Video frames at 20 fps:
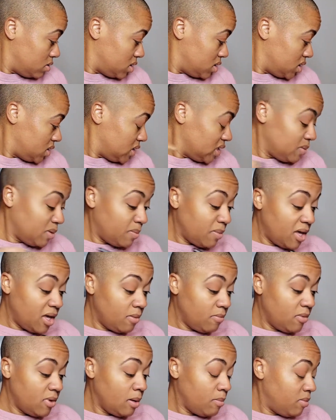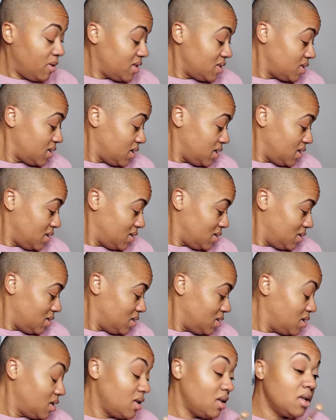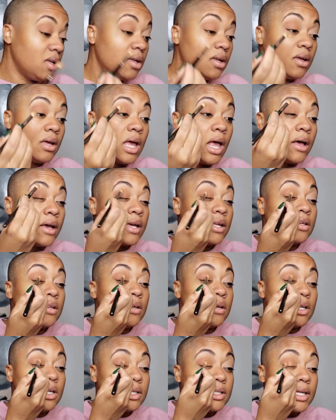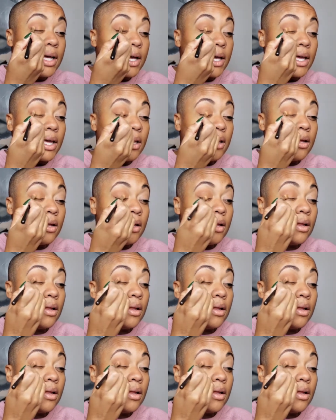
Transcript: Excuse me, ma'am, I'm busy. I'll get to you in a second.